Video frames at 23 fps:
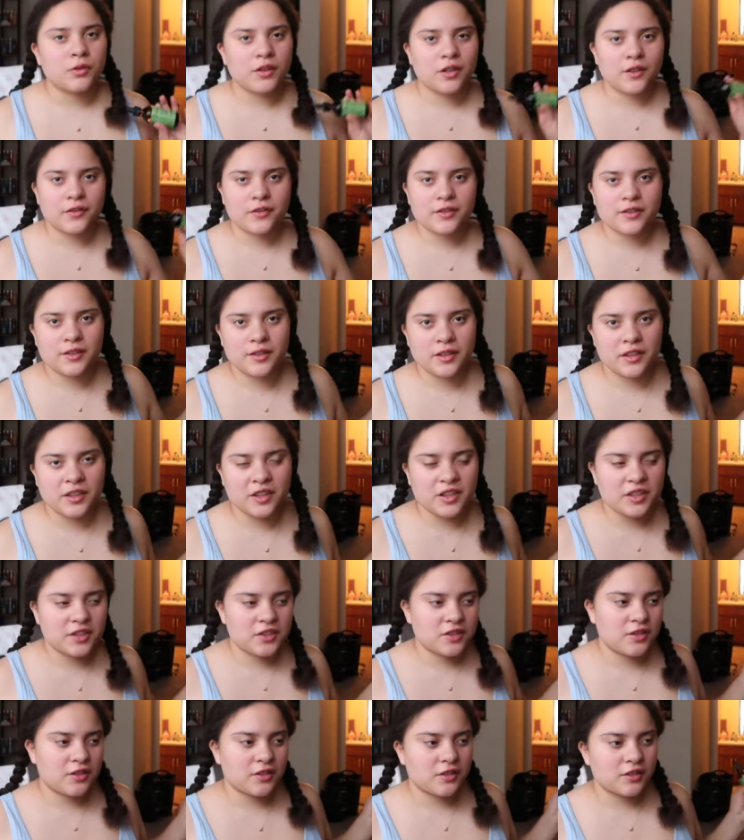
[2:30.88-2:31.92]
whatever's in the
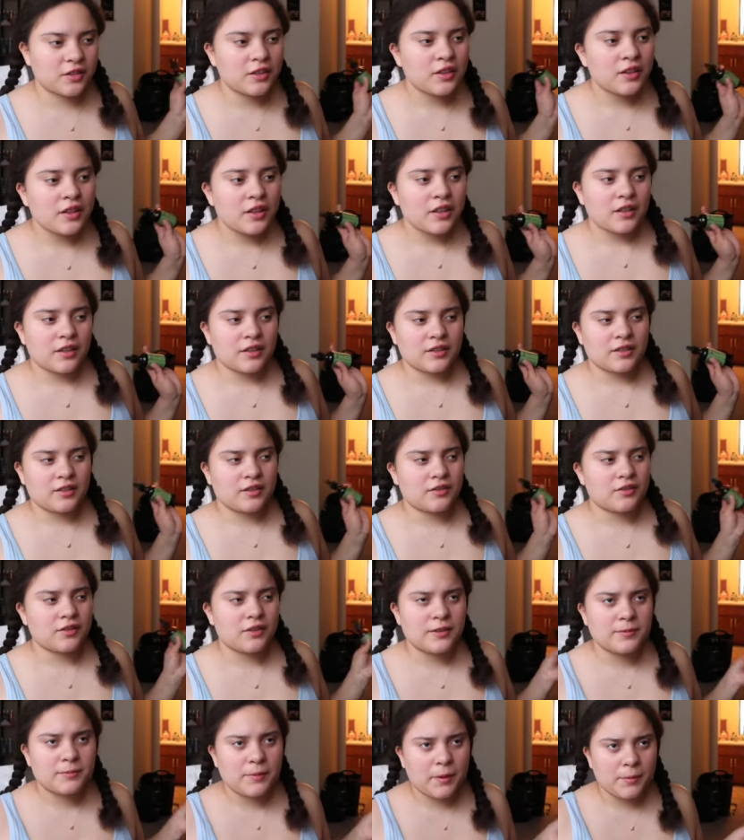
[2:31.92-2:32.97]
kitchen because
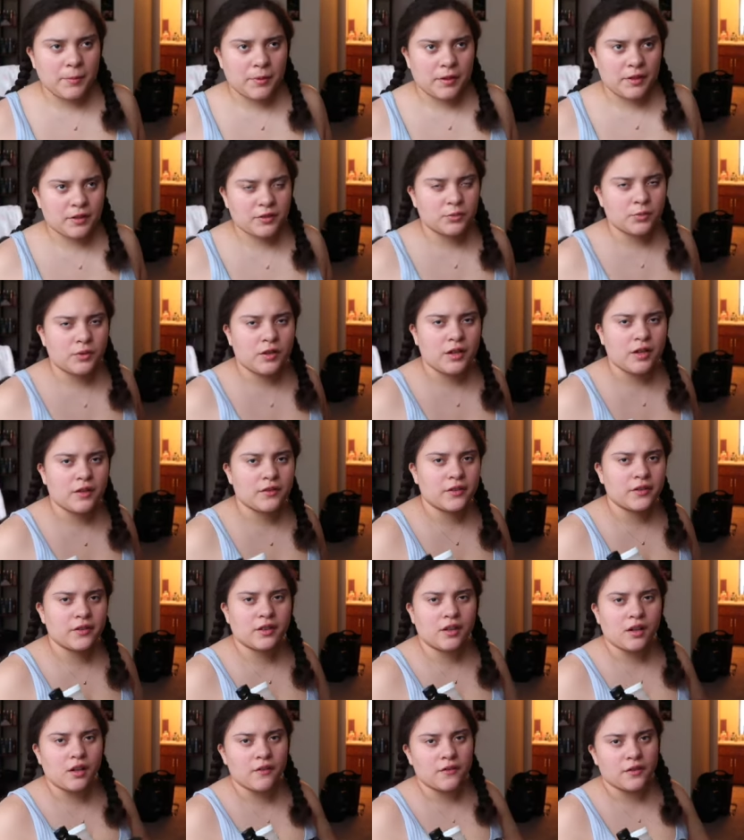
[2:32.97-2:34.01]
sometimes my parents will have
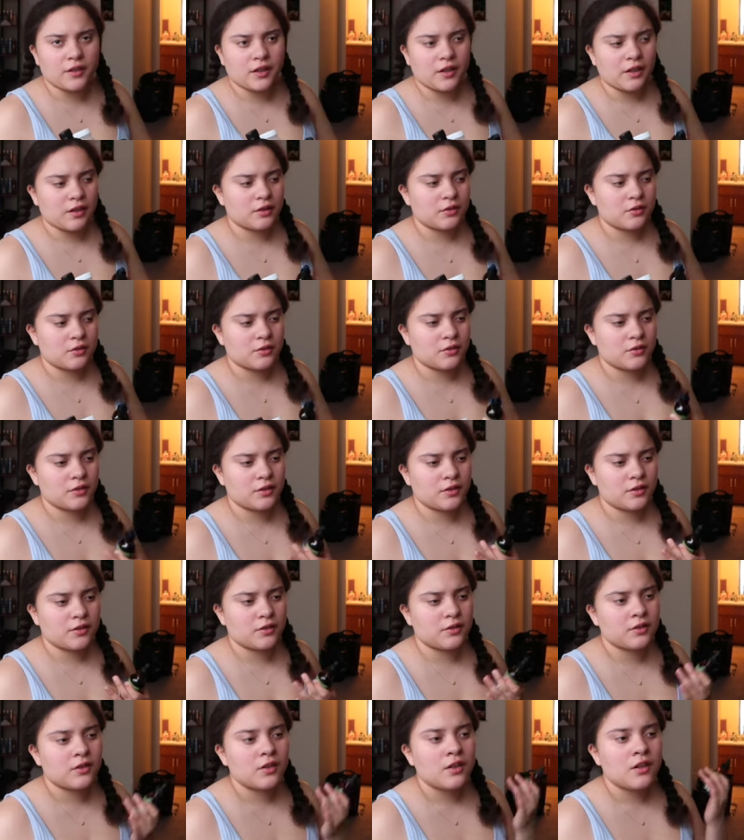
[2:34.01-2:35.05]
either avocado
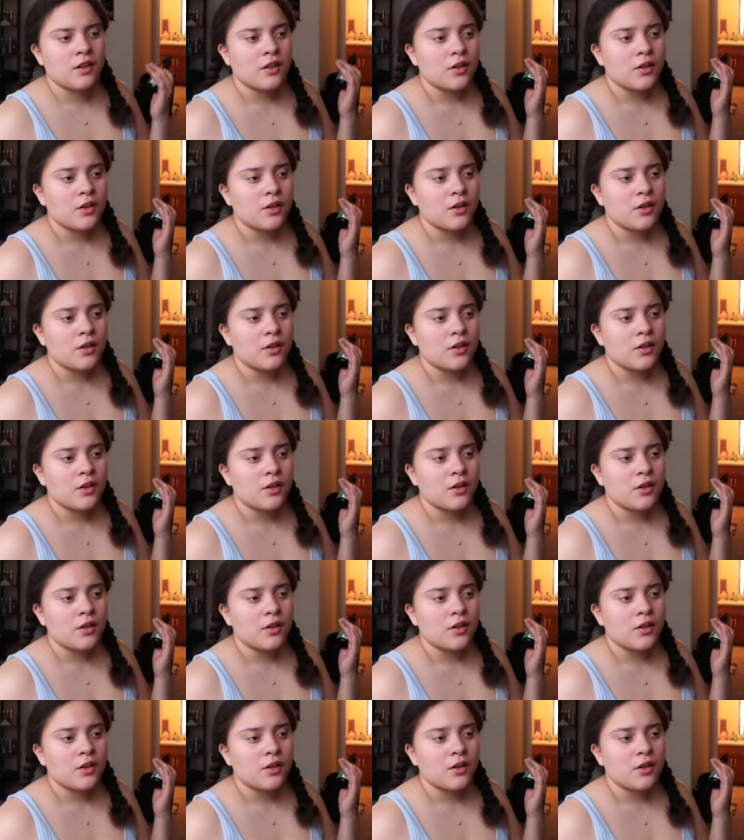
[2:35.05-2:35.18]
oil